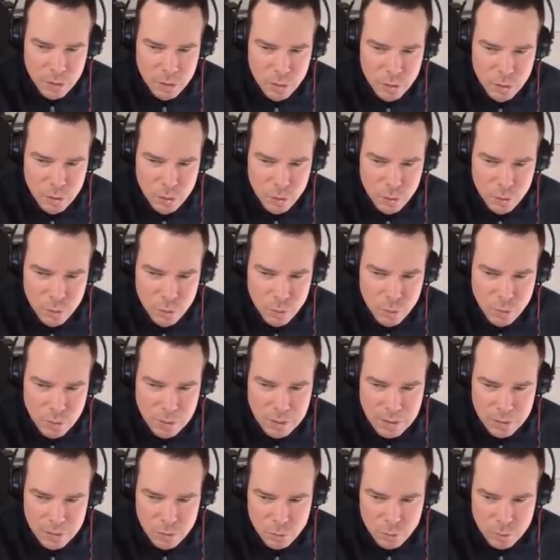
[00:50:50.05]
2
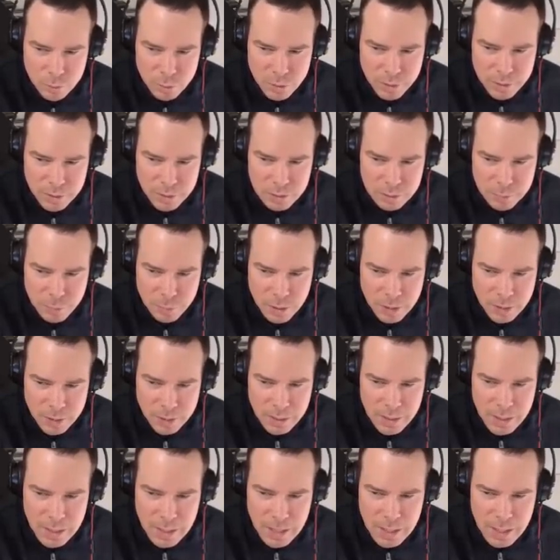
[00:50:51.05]
gets replaced
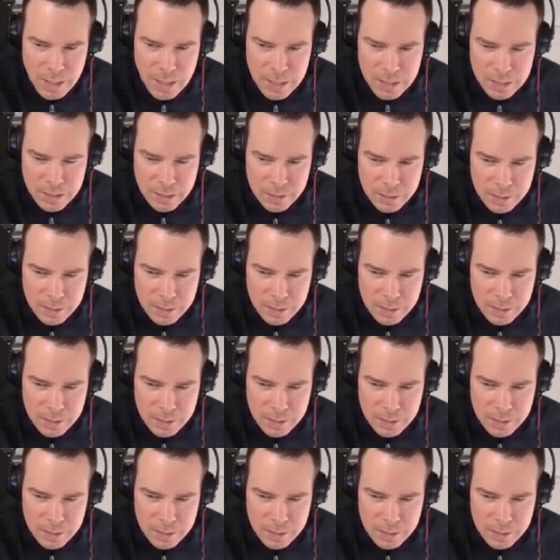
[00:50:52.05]
by 8.